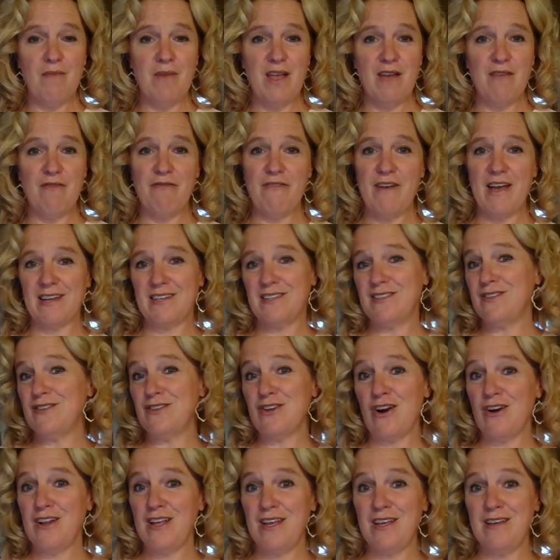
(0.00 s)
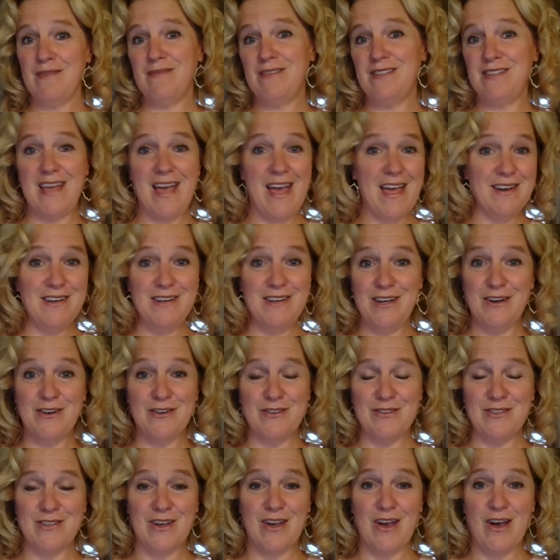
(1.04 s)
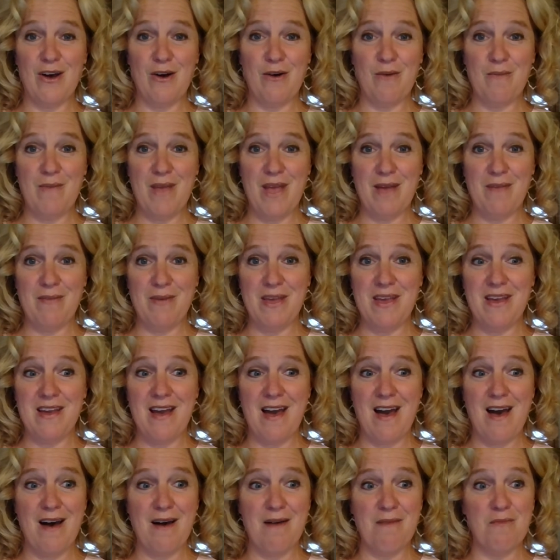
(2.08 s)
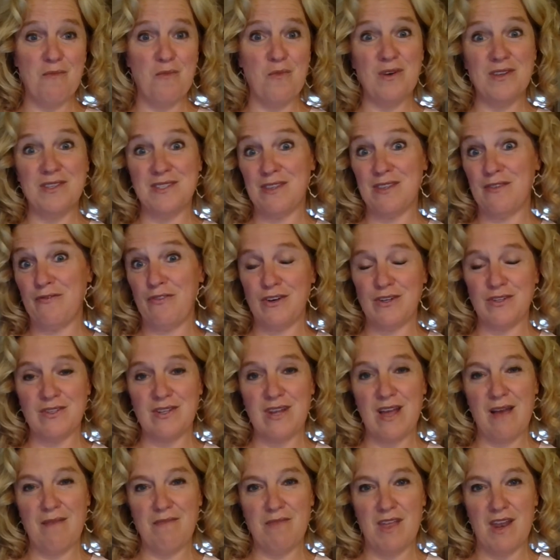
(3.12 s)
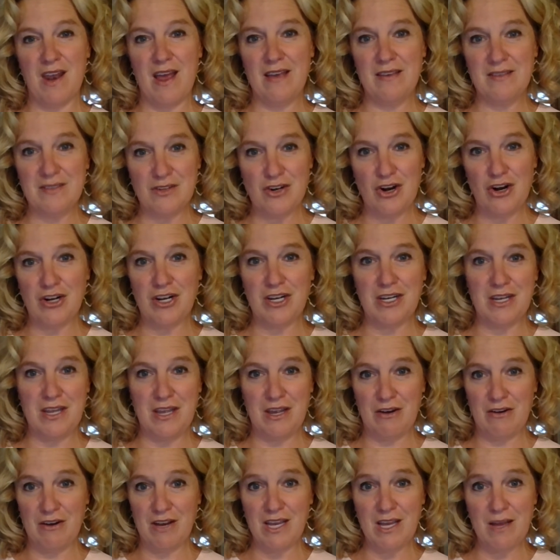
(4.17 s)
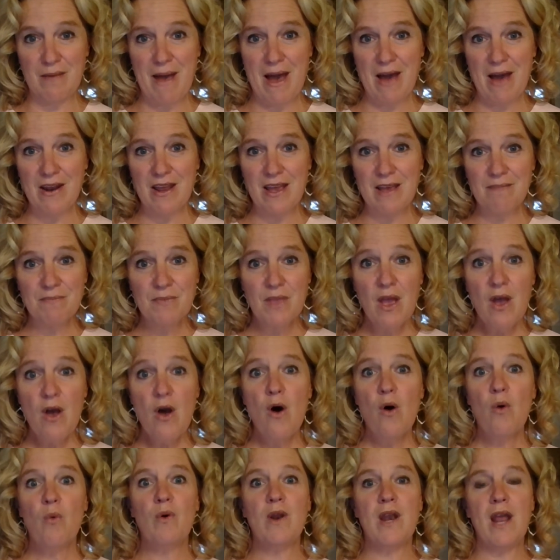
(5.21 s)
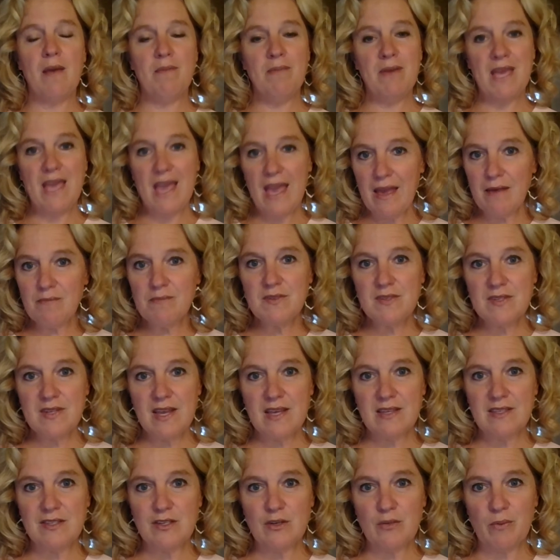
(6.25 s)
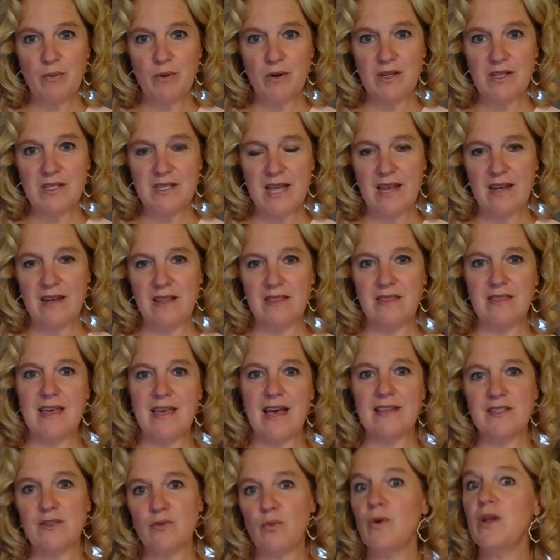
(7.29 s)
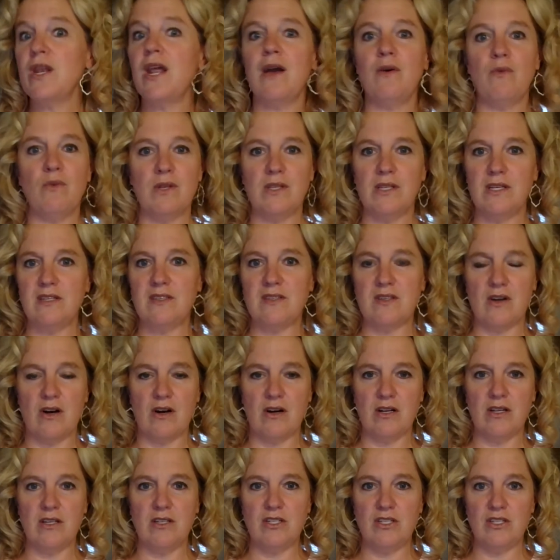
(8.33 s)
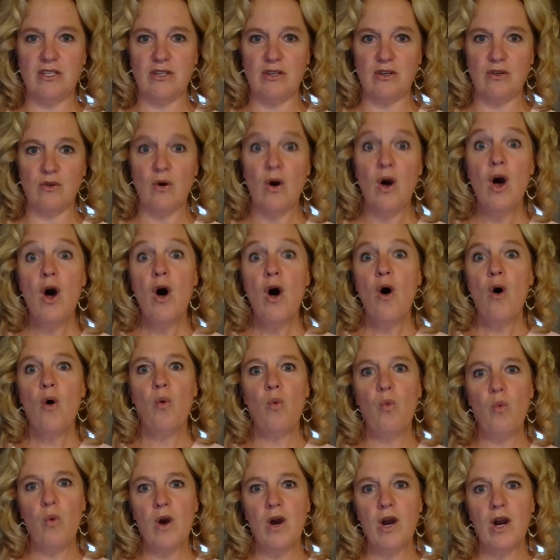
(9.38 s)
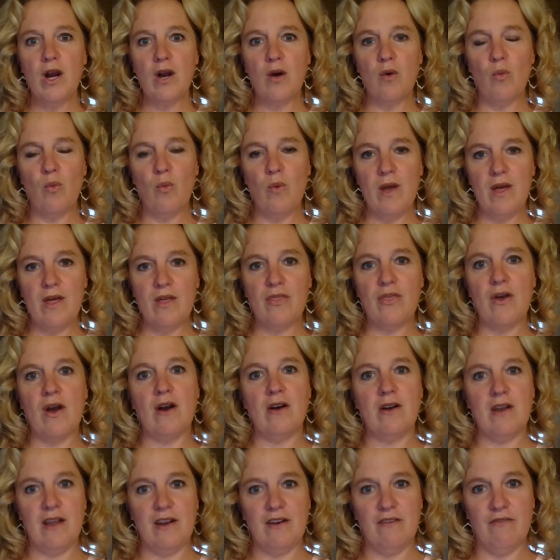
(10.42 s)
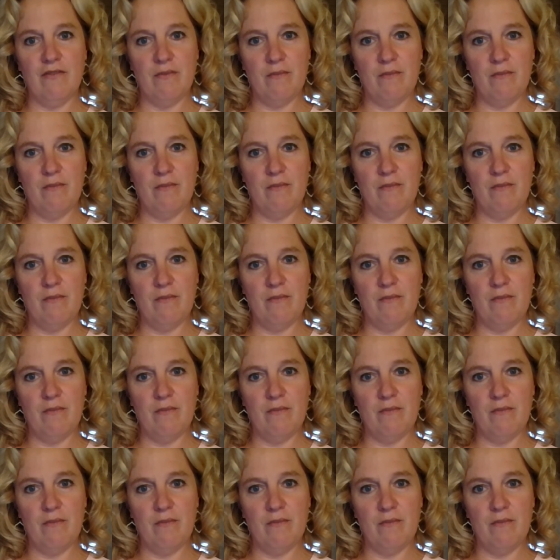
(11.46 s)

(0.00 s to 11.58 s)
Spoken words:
In fact, starting 10 years ago, maybe, was the first time that I started hearing about it. When I became state superintendent, that's when I really started to work with our Native